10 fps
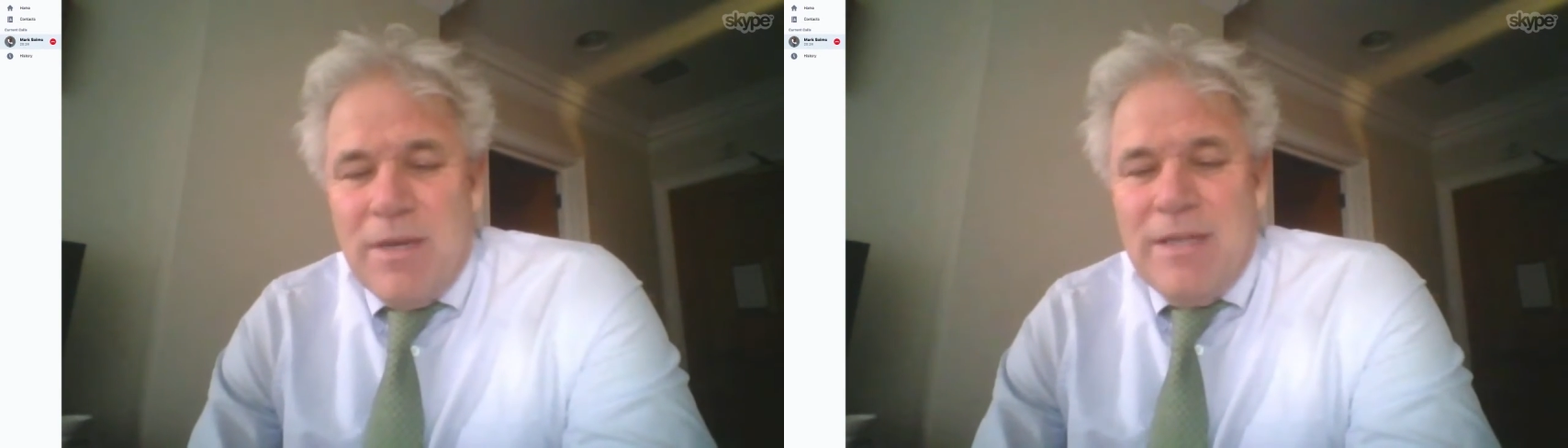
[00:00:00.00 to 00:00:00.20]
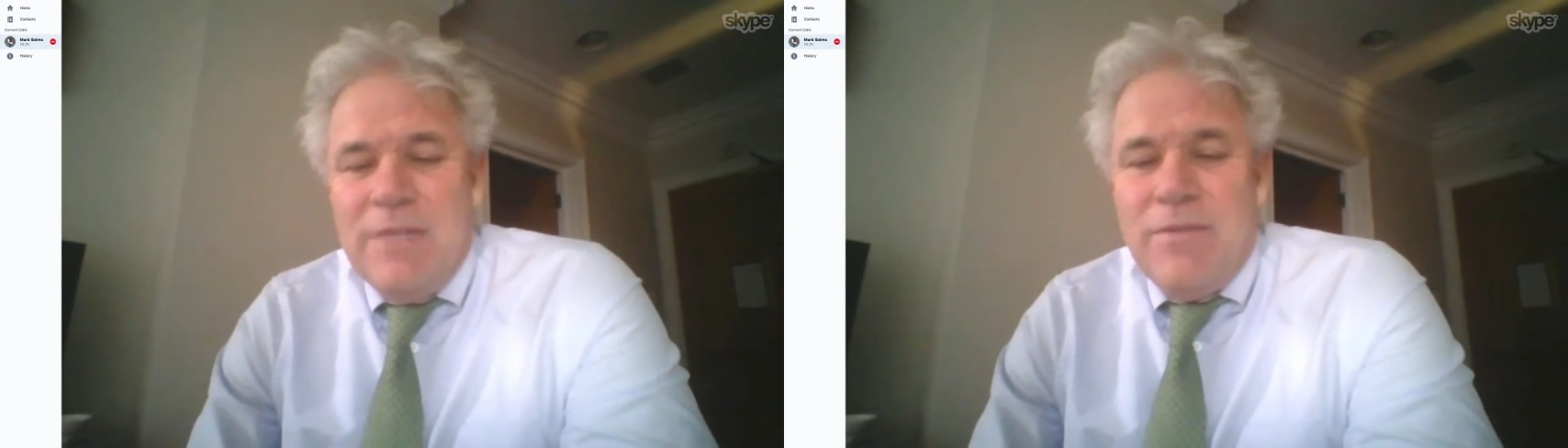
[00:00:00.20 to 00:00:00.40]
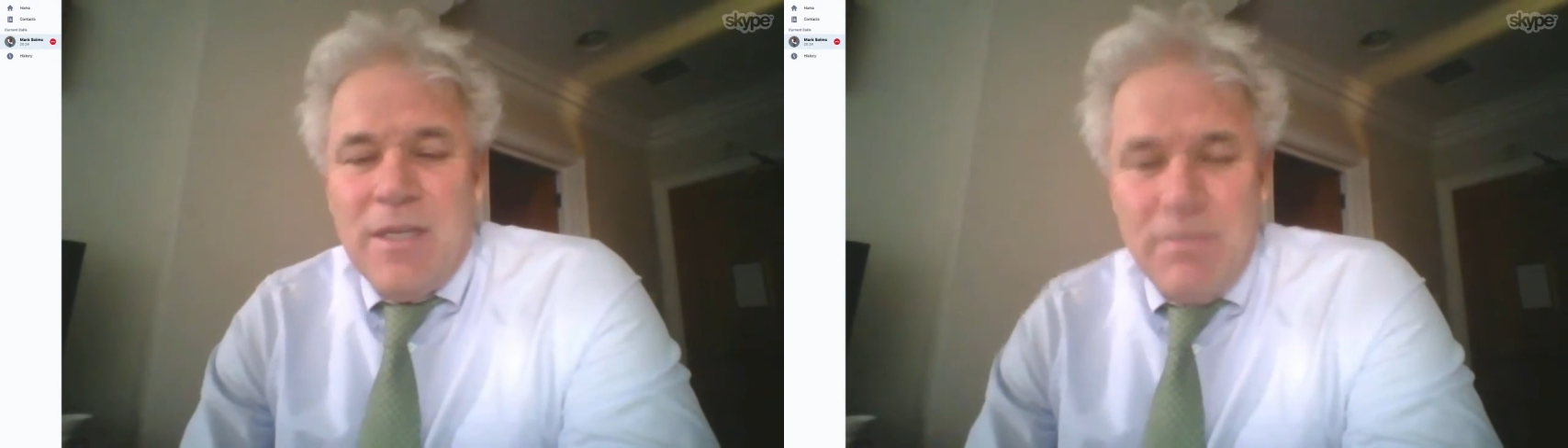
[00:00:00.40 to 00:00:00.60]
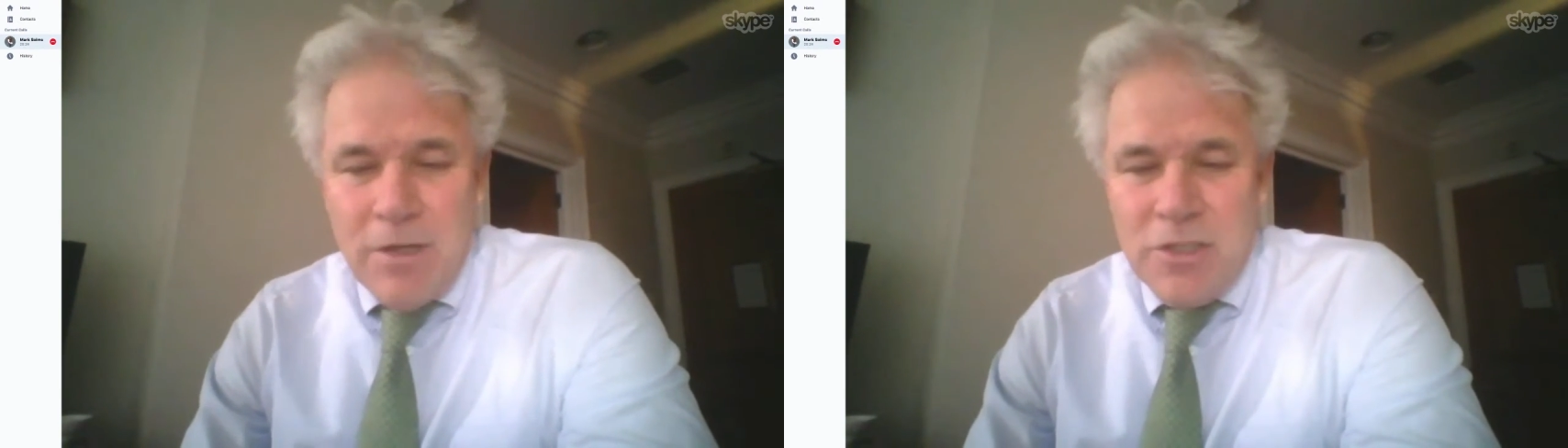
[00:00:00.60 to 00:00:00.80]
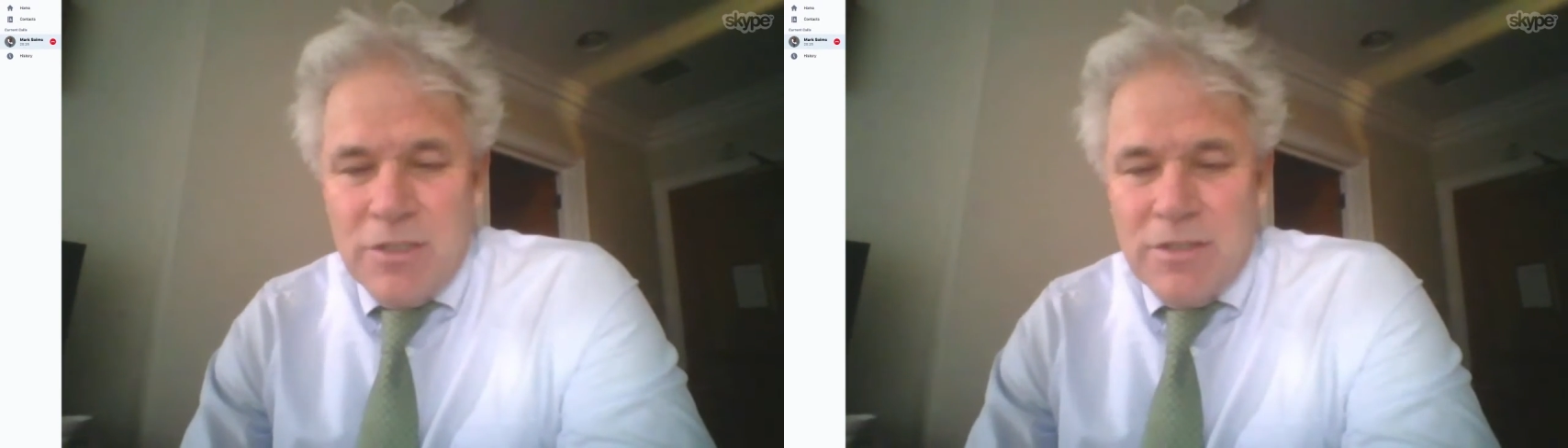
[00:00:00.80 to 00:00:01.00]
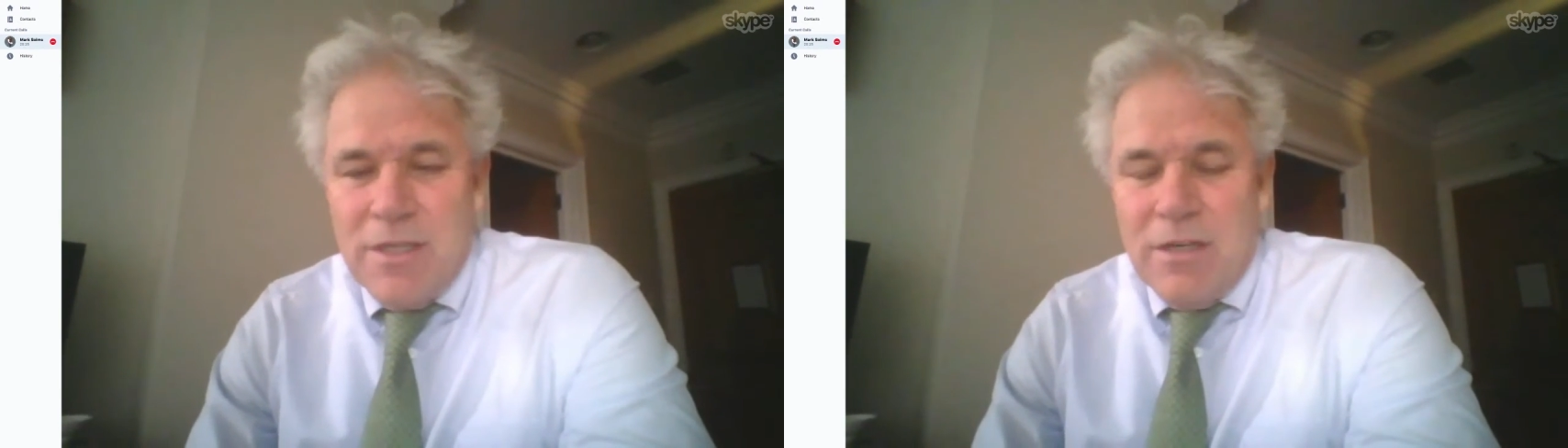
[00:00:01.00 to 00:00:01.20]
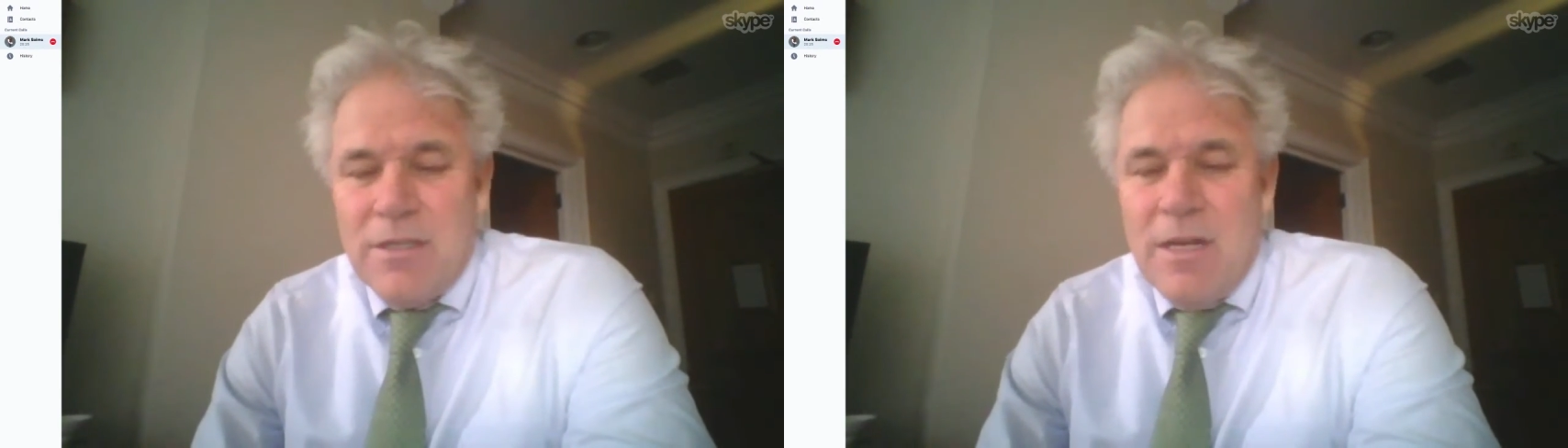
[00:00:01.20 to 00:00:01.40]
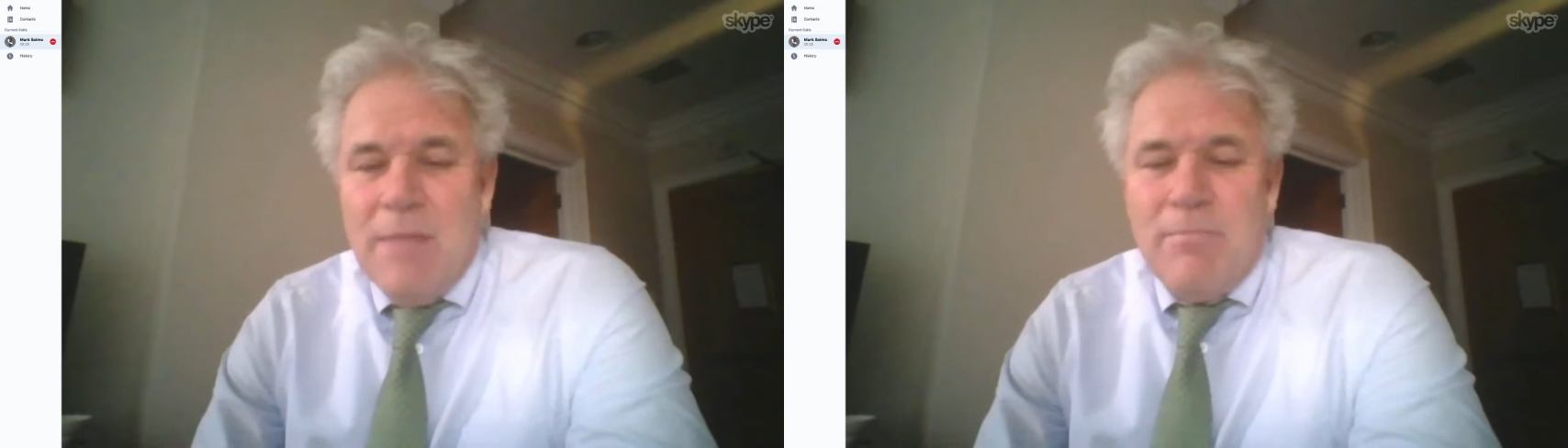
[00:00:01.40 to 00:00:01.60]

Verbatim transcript: by leaving emotions out,